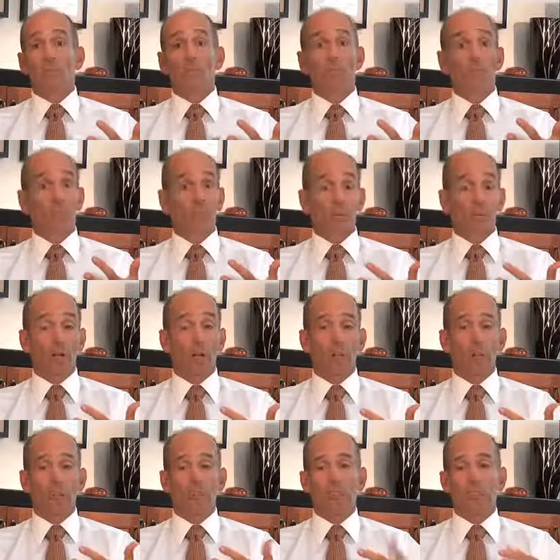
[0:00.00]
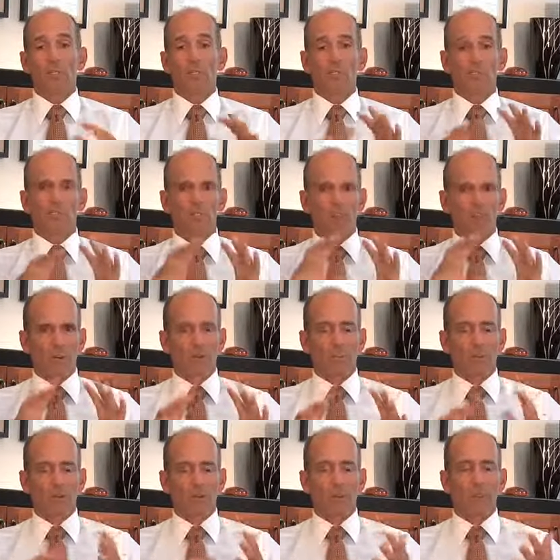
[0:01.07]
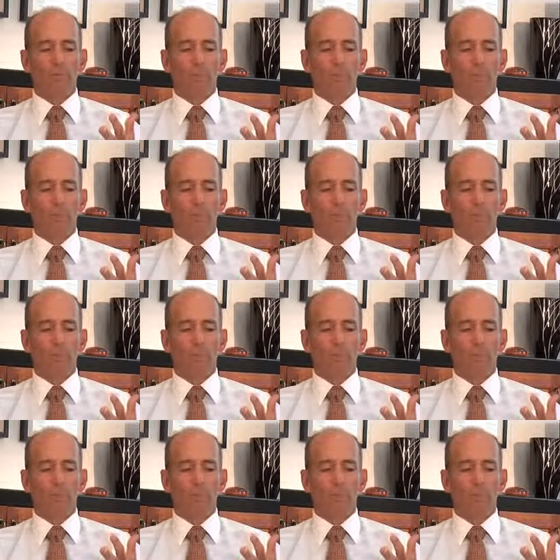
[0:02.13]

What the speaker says: and reduction in heart disease. So that's very important.